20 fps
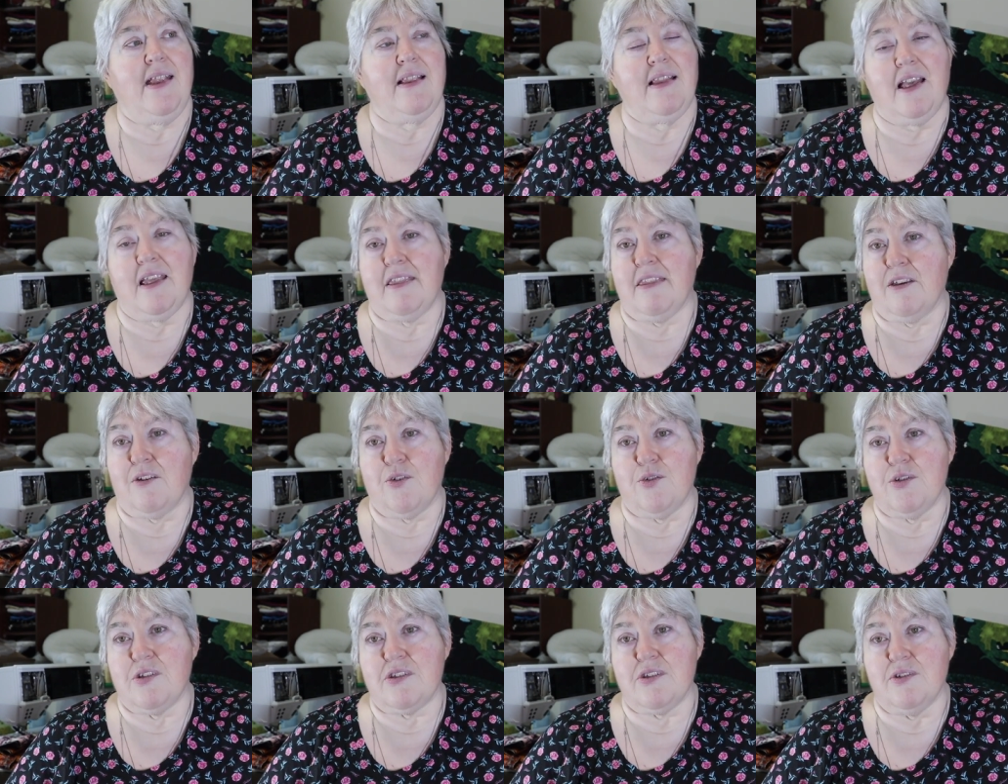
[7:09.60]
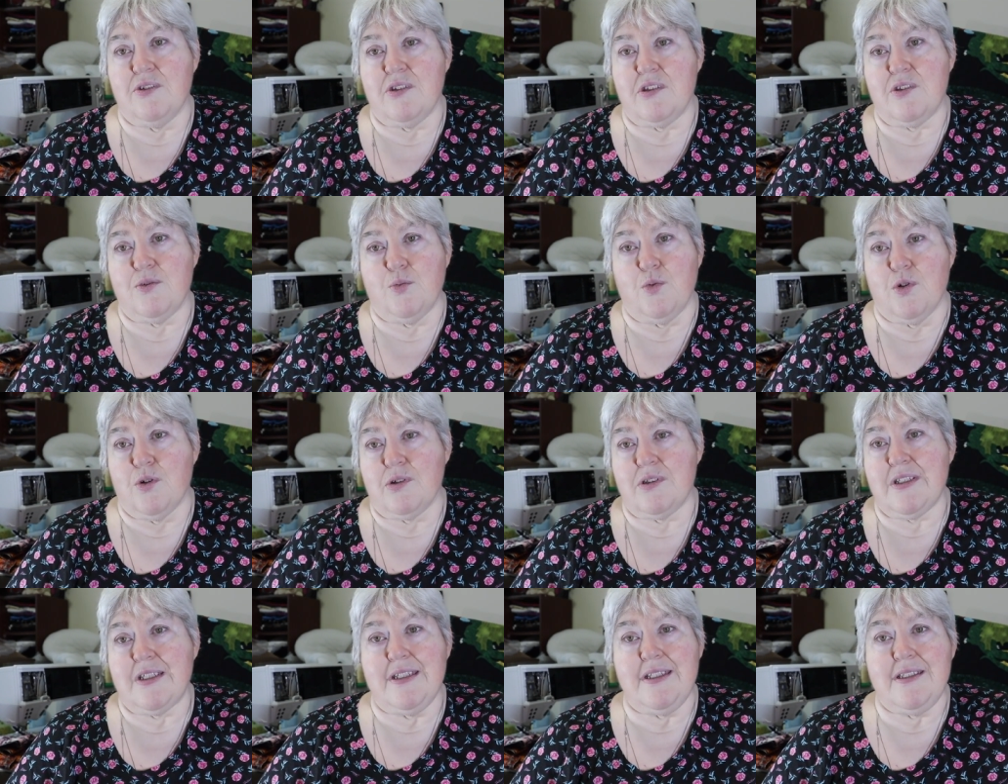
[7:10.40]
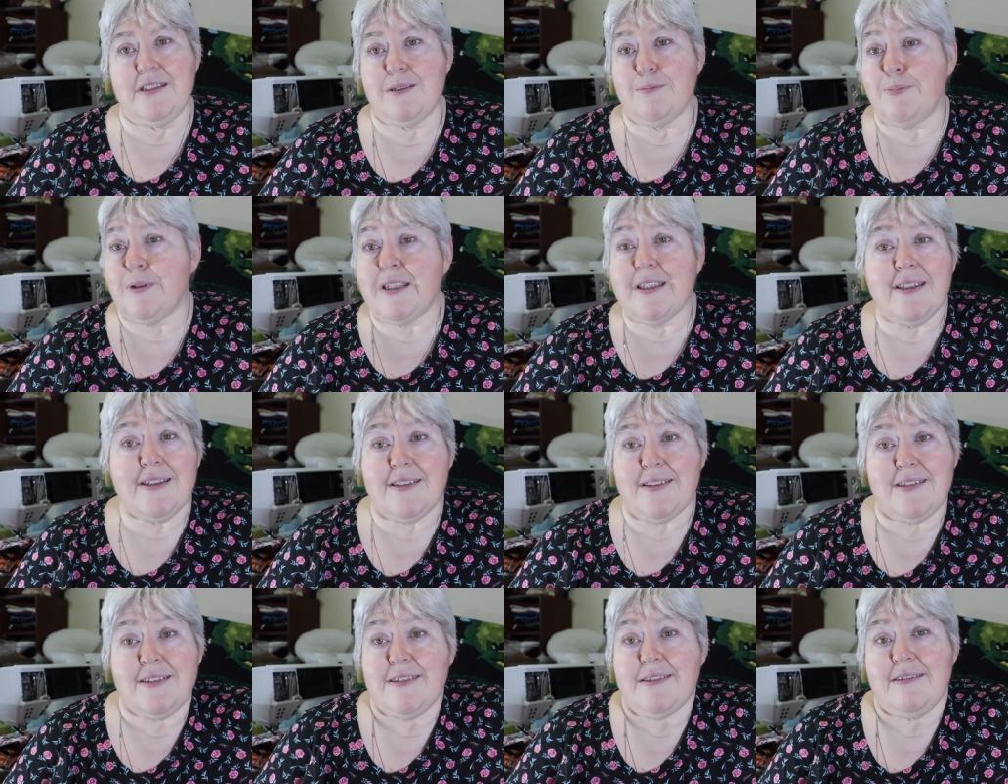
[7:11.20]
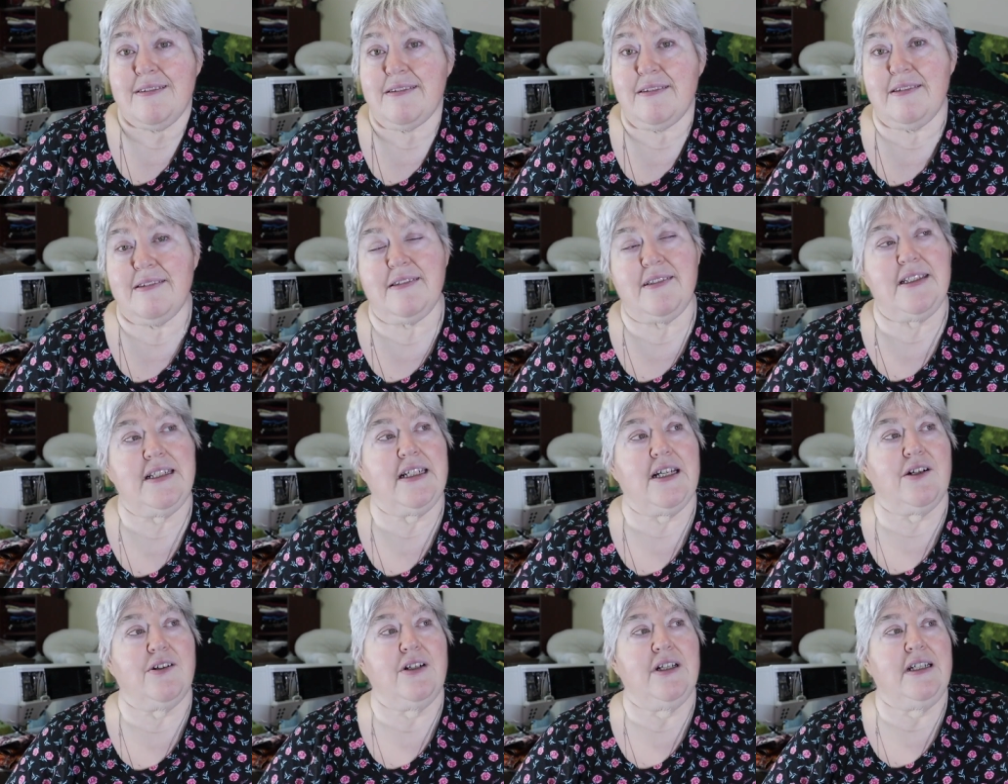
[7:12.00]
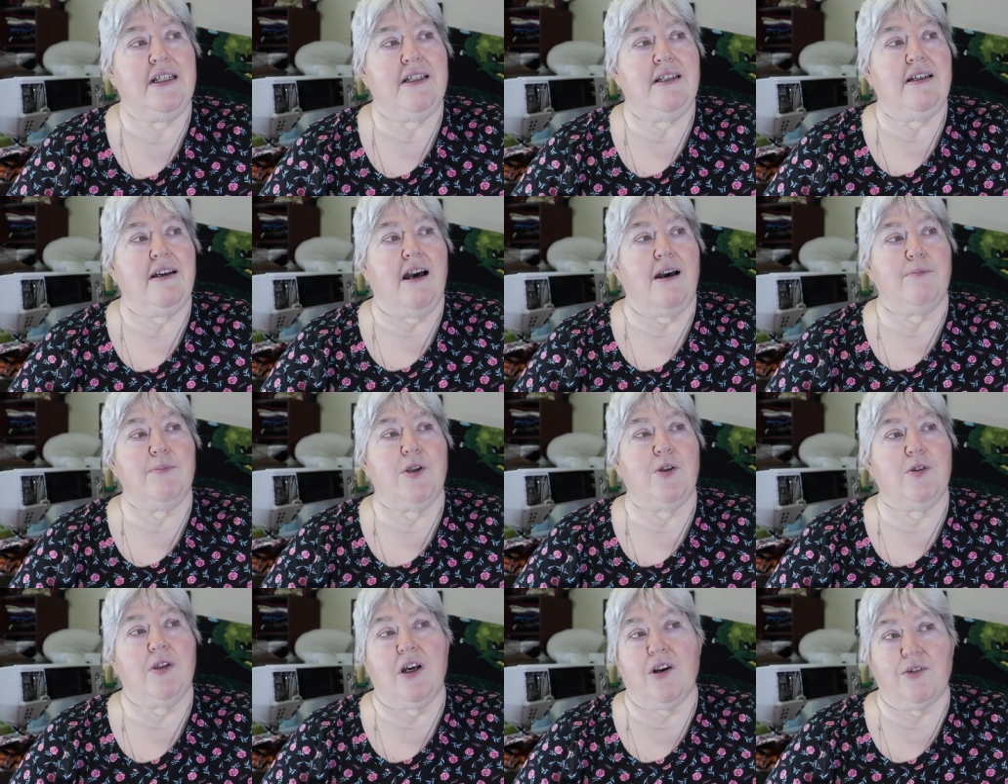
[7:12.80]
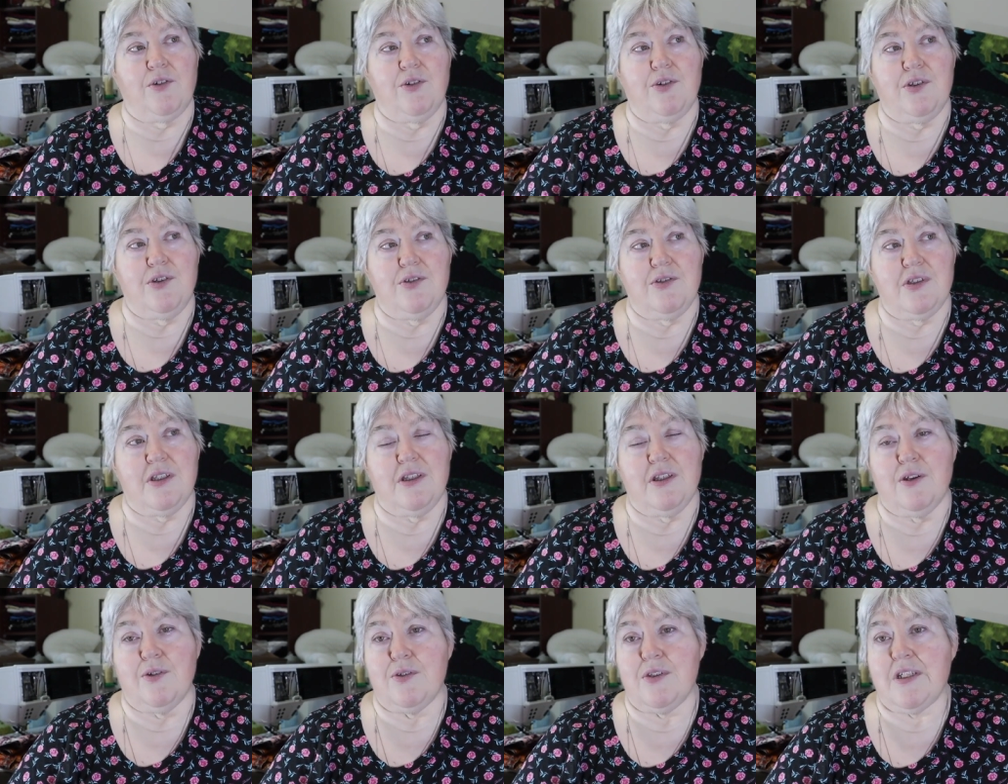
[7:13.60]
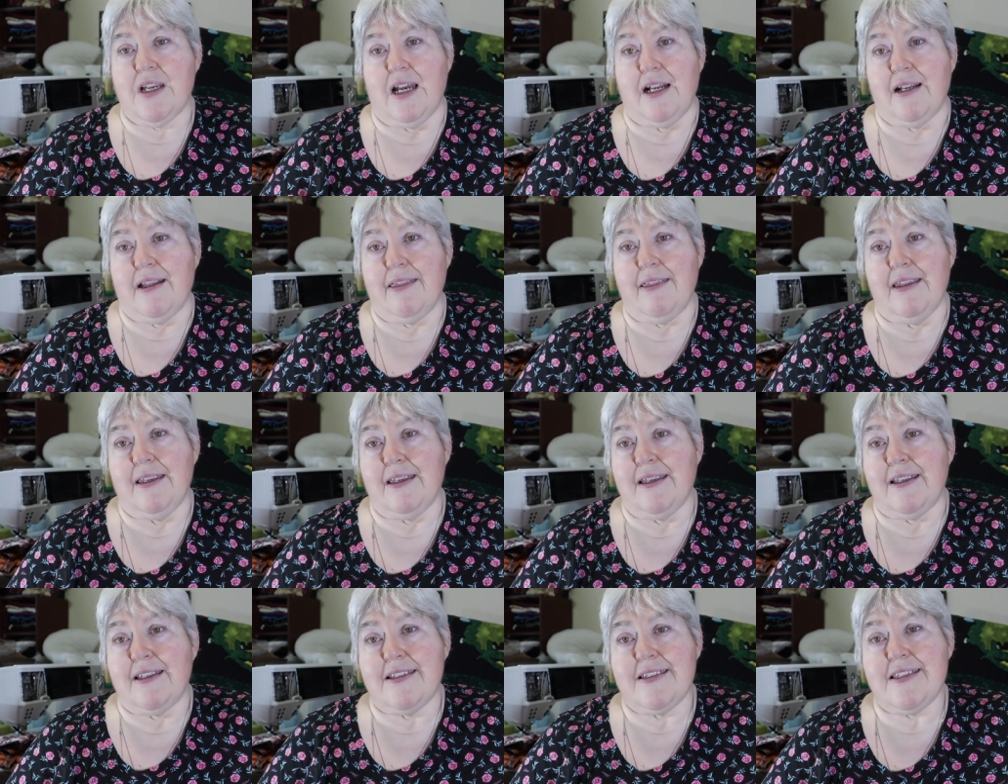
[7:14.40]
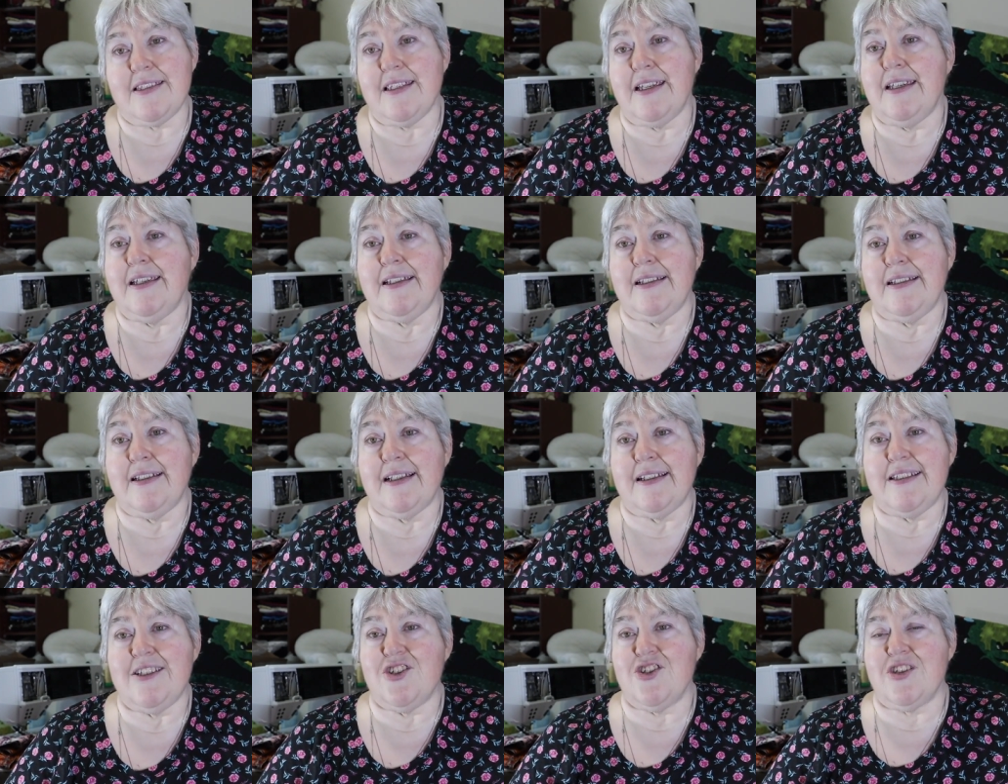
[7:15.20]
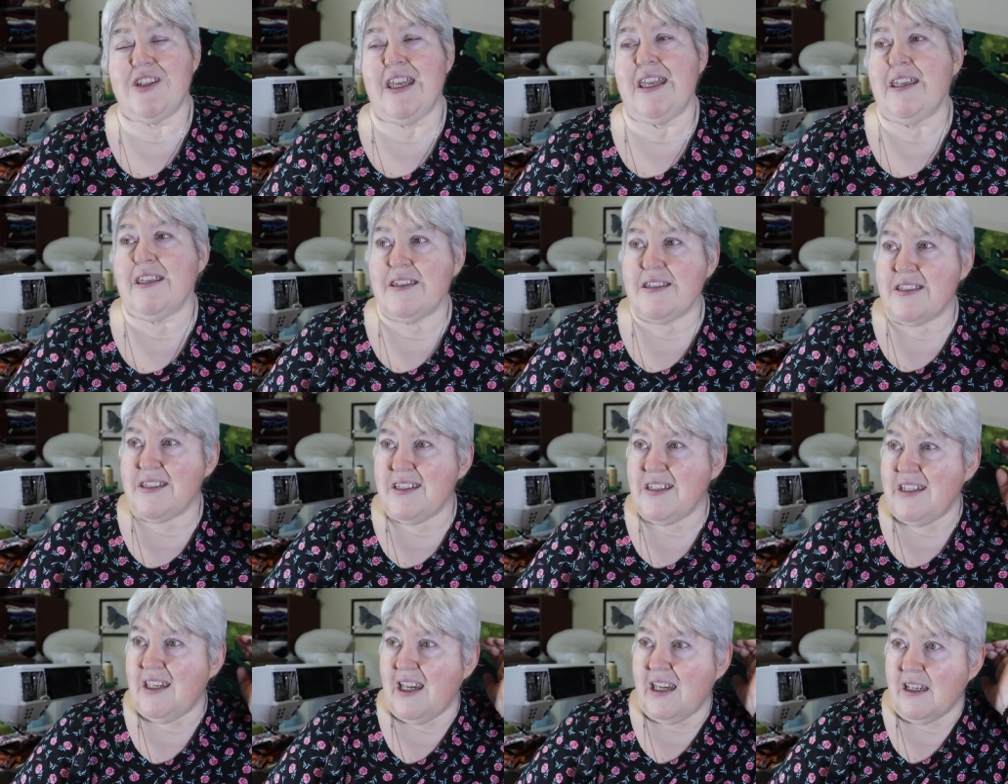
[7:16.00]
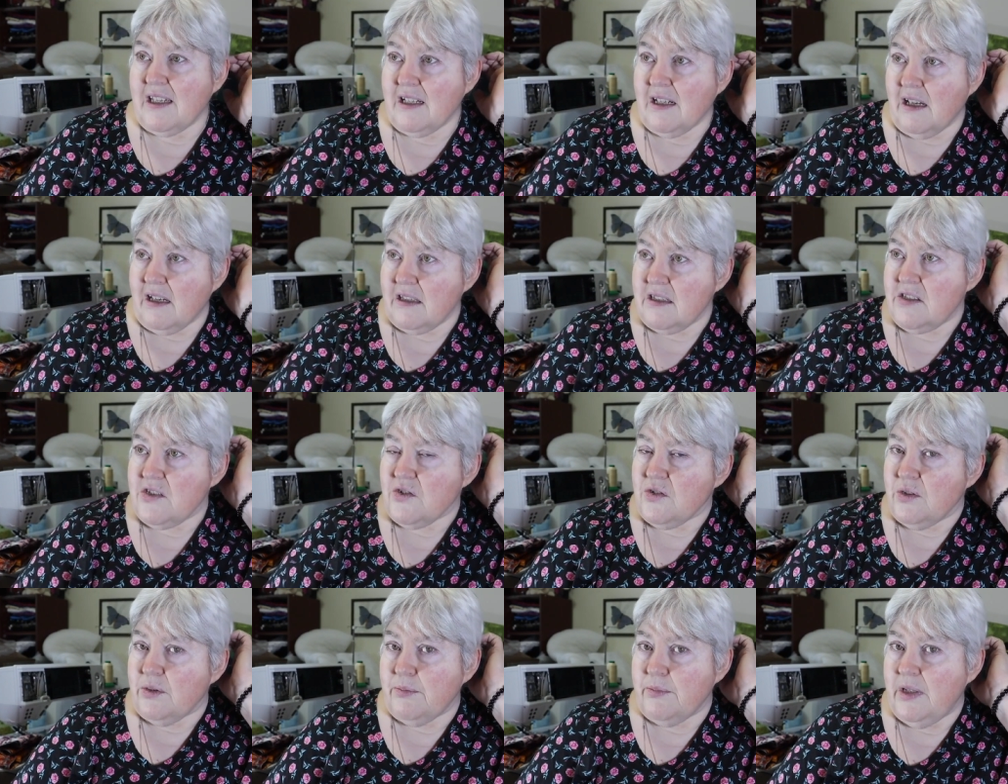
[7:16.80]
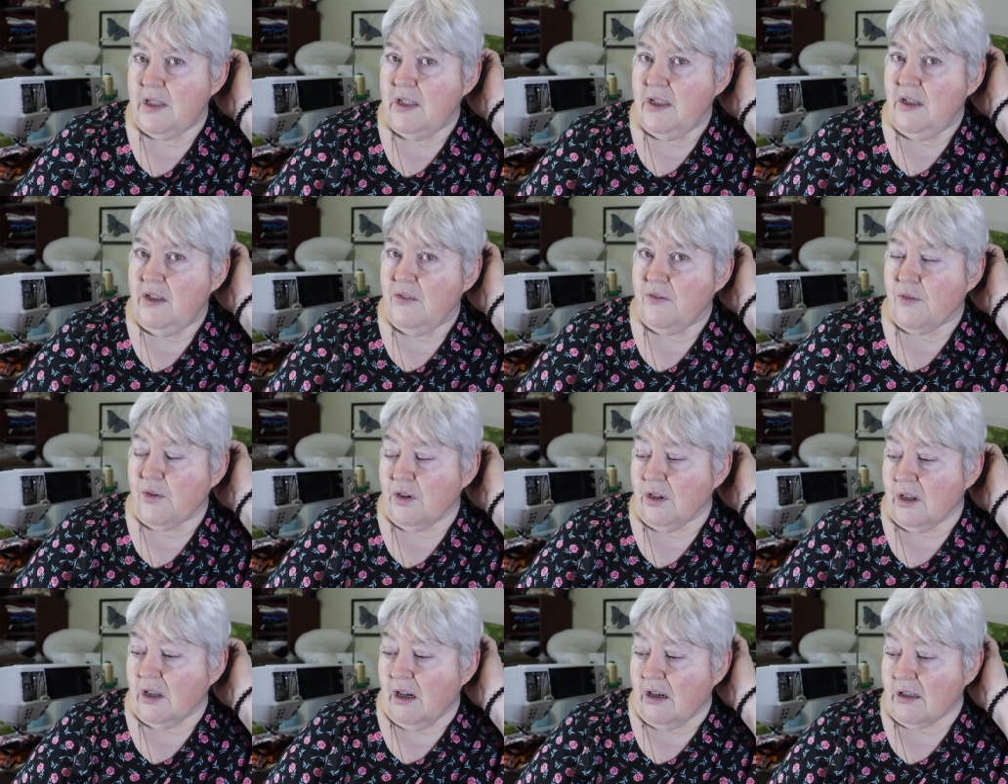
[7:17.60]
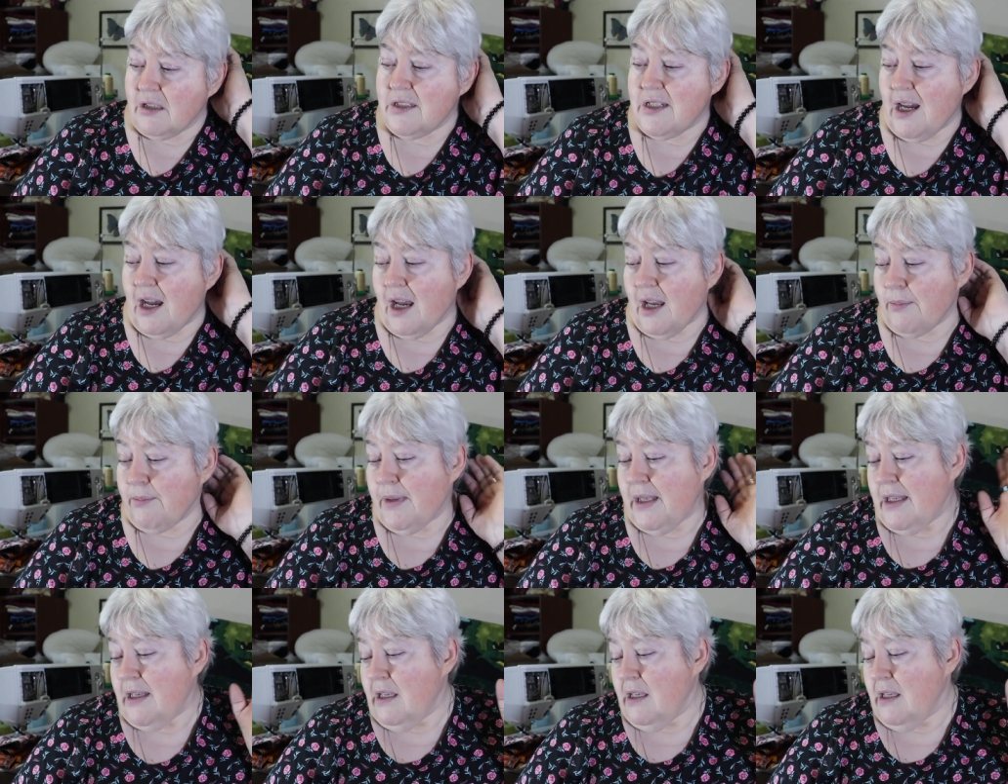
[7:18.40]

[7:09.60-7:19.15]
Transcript: like the crystal Swarovskis, because, you know, I'm no longer using those kind of things, and I just can't see hanging on to them for a long time.